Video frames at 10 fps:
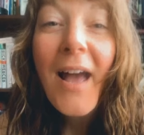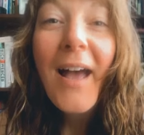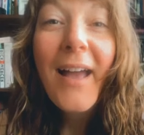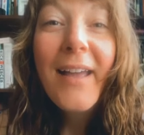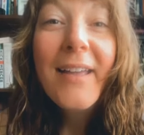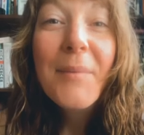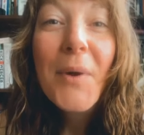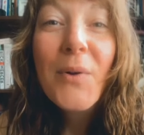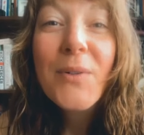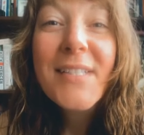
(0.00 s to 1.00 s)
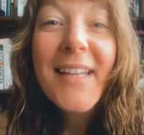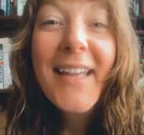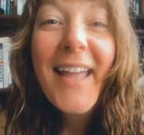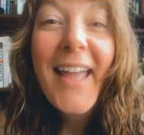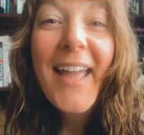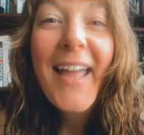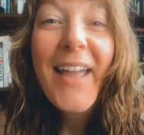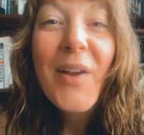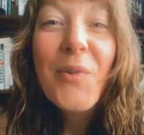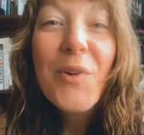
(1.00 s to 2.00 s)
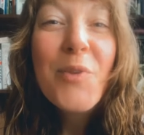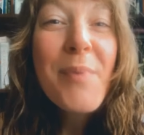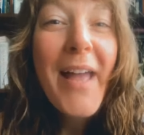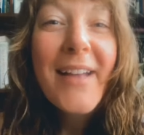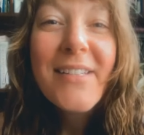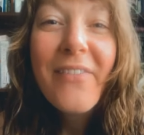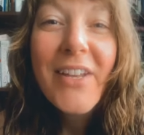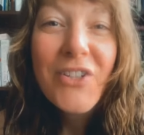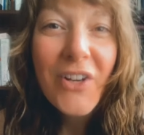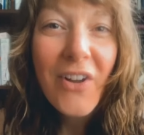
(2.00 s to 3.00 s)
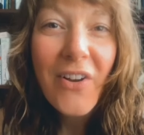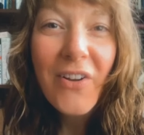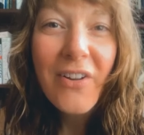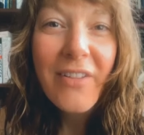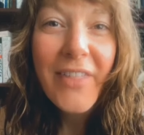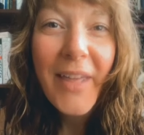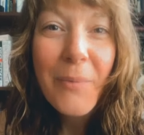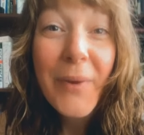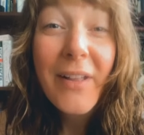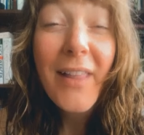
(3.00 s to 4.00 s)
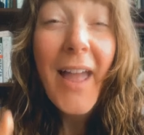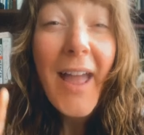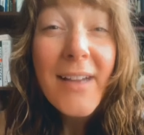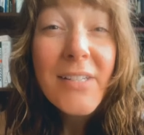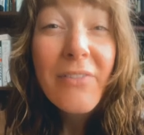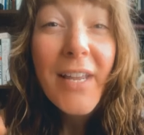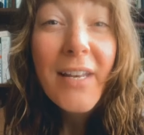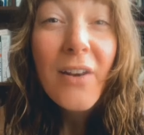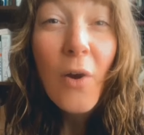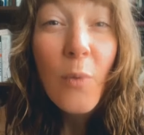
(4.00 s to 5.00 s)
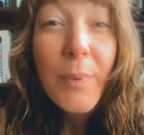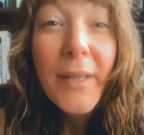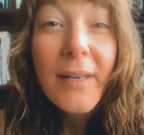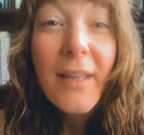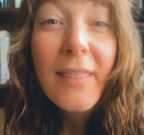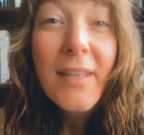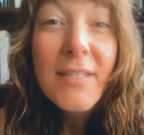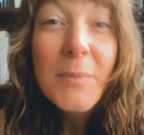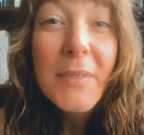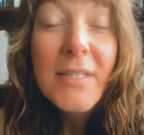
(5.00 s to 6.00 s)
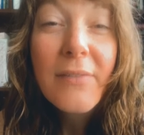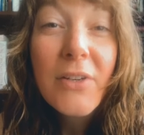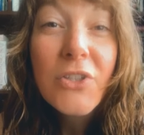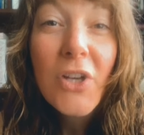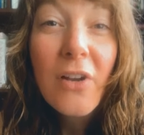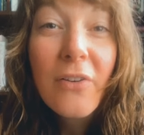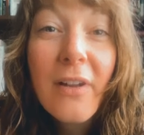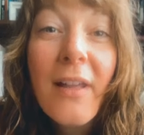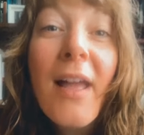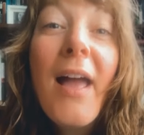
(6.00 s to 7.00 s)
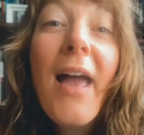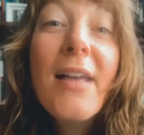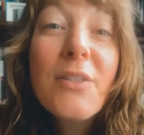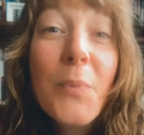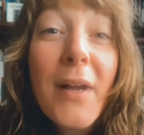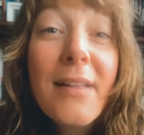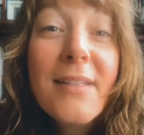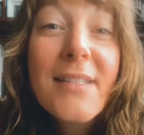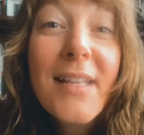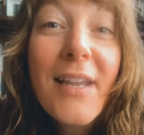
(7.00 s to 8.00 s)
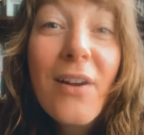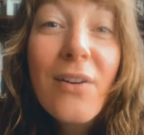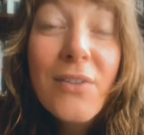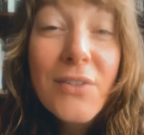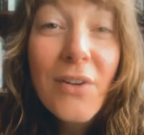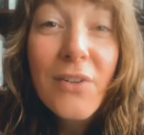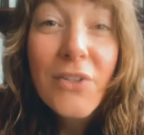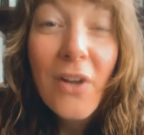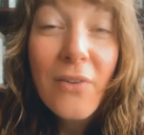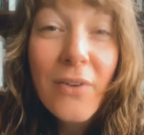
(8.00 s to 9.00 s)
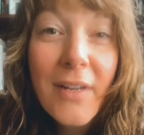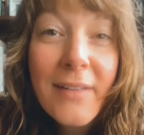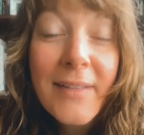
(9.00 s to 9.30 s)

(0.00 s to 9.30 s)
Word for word: I am holding a group activation call that will activate and open this specific chakra as well as the Earth Star chakra,